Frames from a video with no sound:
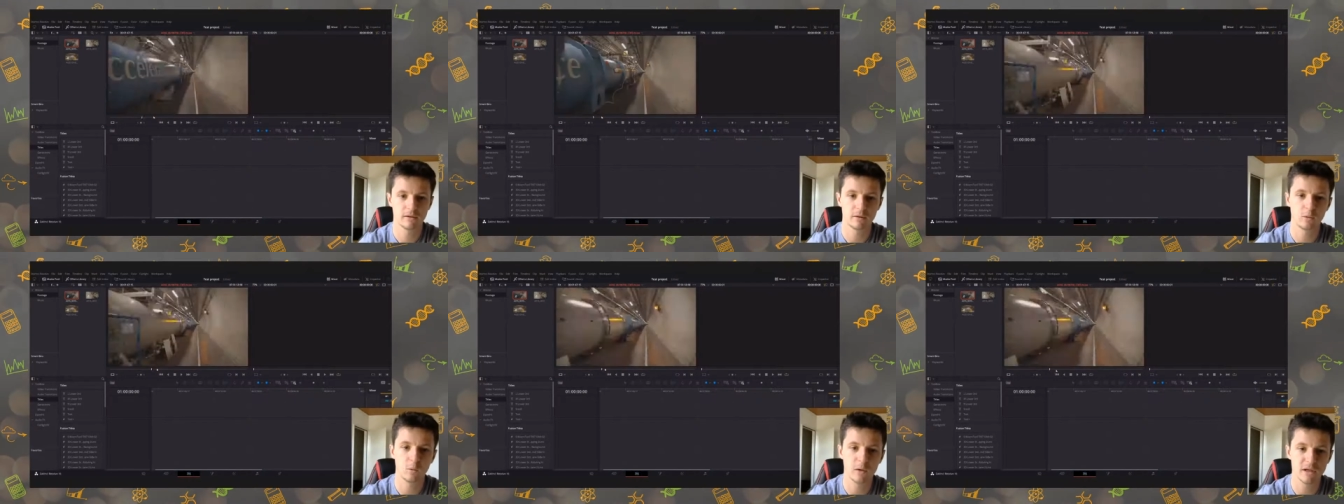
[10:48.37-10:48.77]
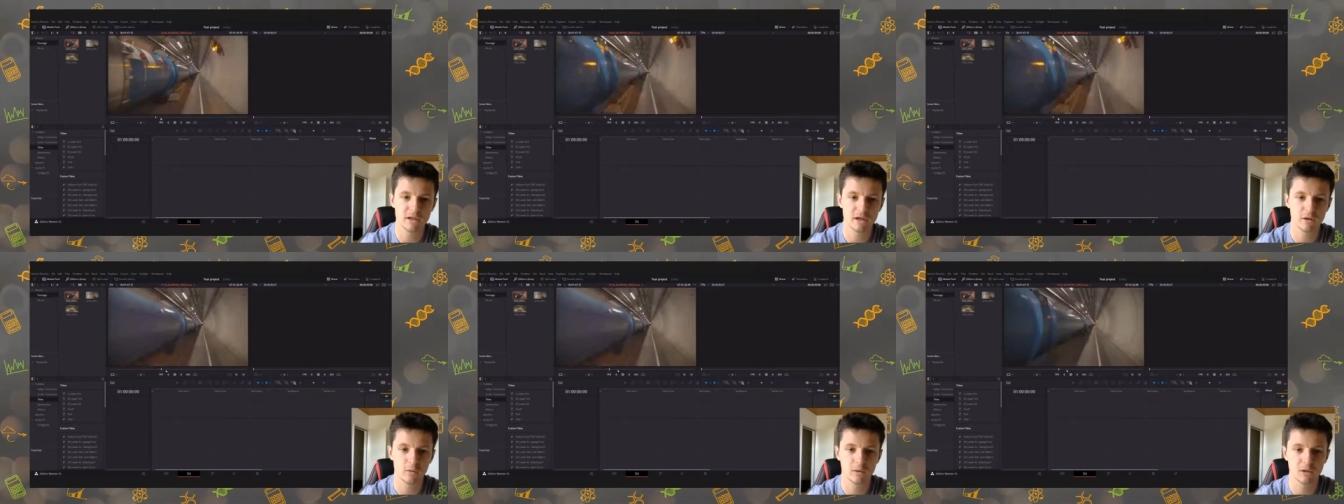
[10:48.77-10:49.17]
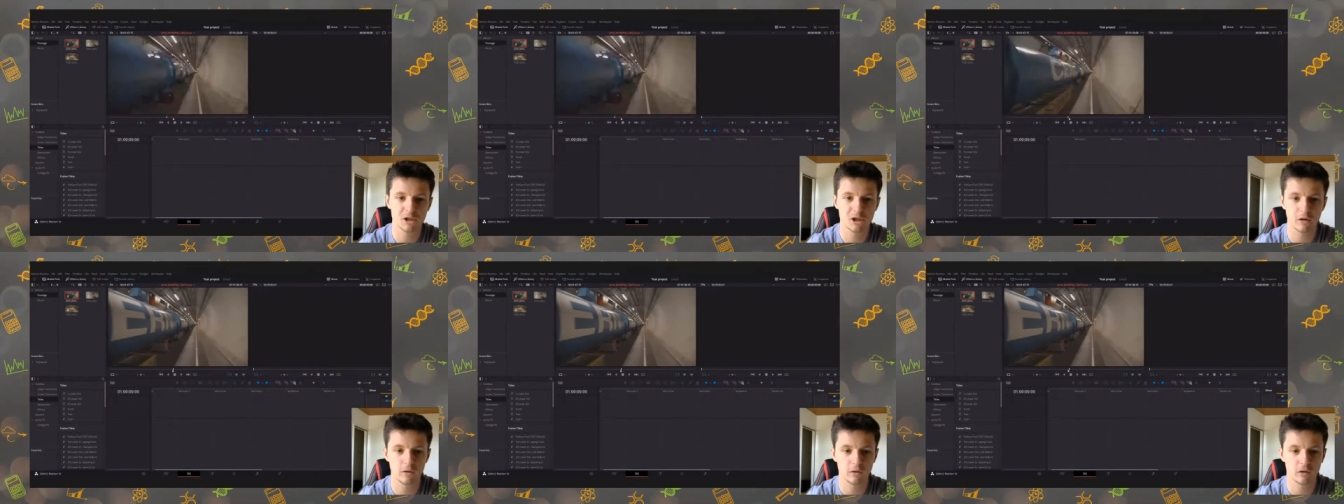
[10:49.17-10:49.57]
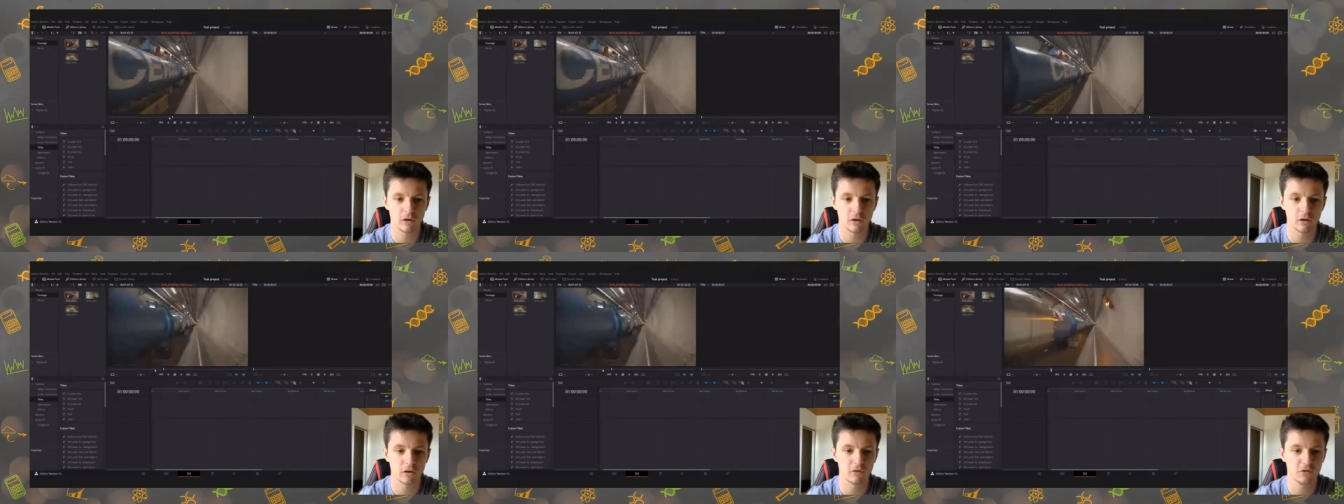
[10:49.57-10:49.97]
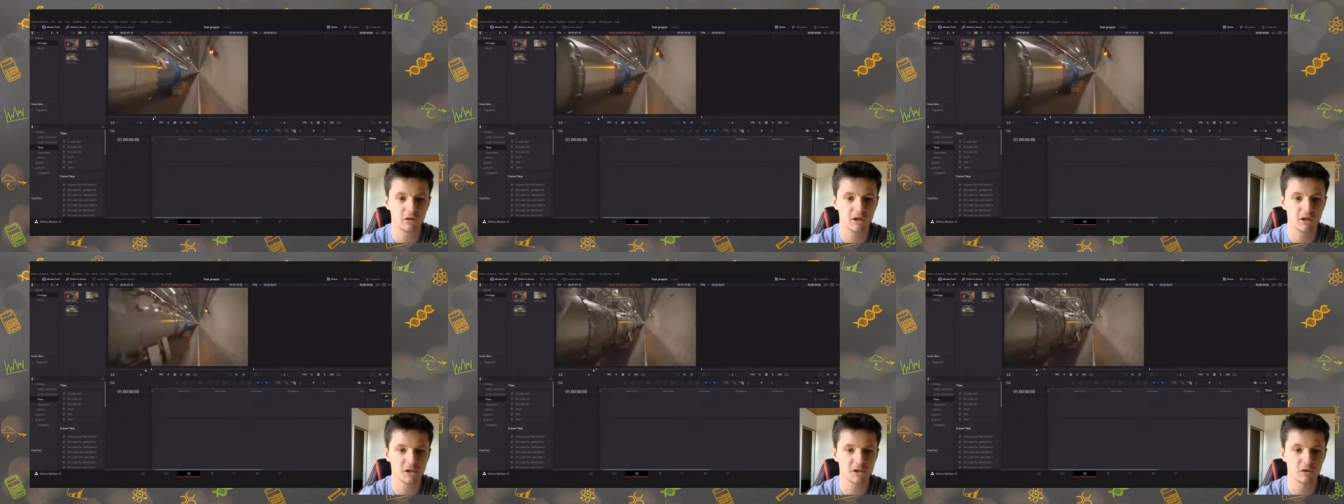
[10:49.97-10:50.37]
window will show you the, the
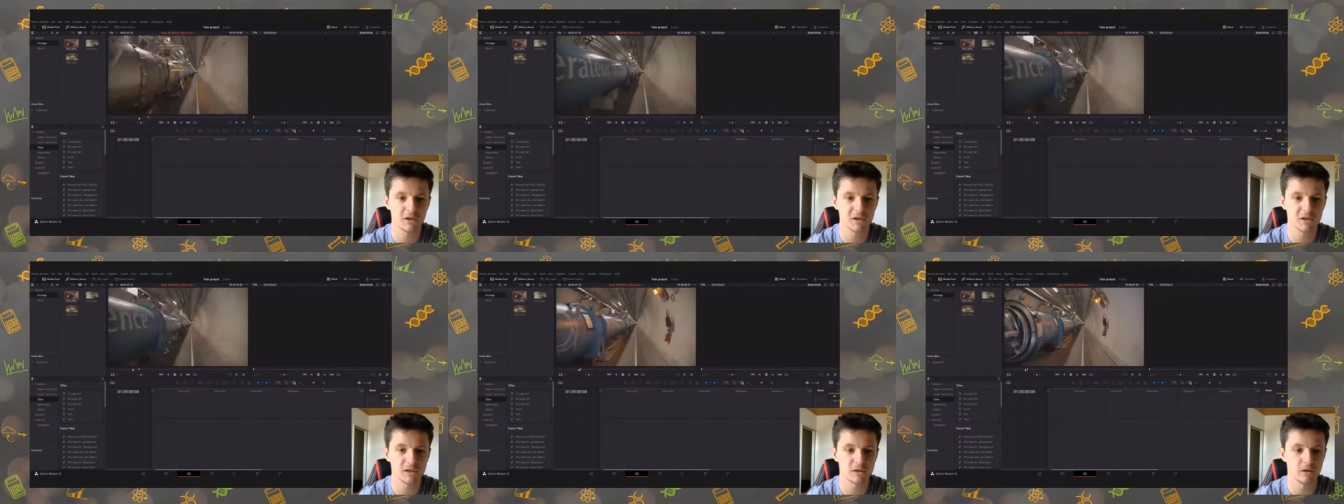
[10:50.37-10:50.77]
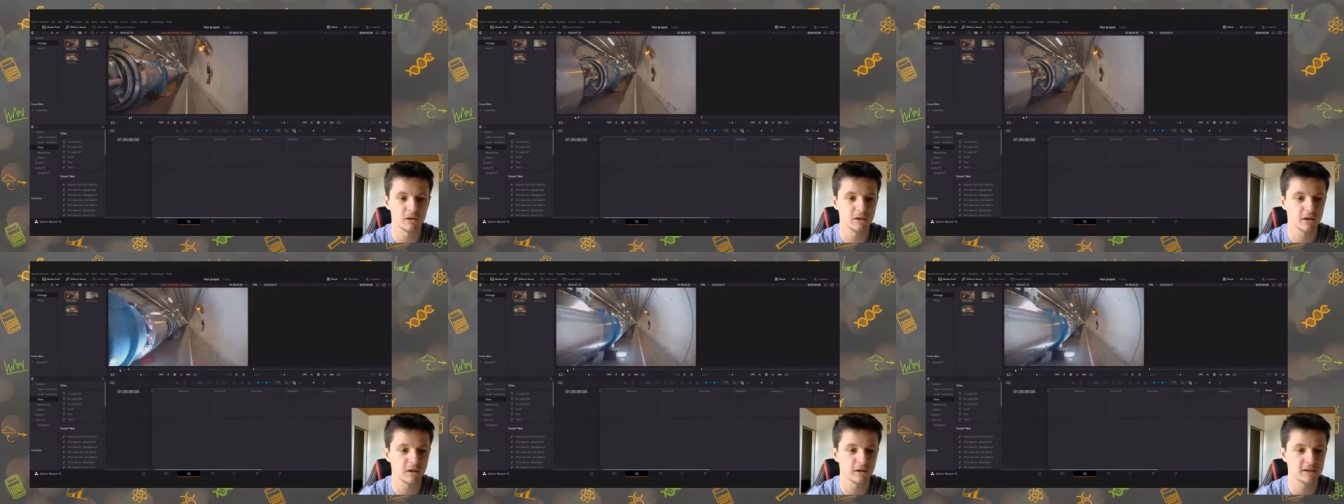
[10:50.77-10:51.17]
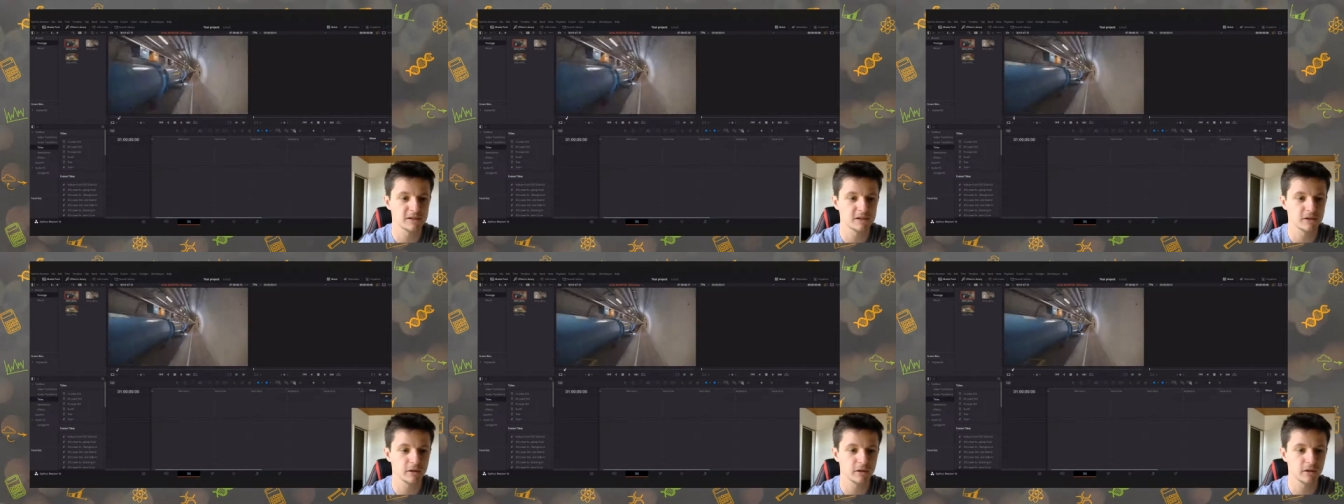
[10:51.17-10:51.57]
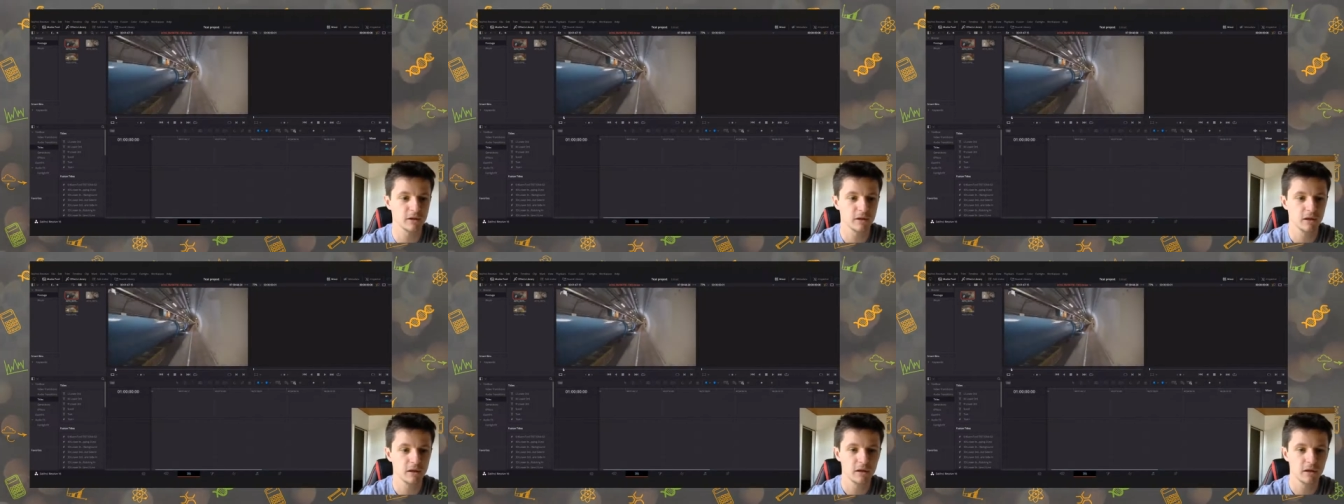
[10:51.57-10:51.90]
footage. So this is the tunnel at CERN.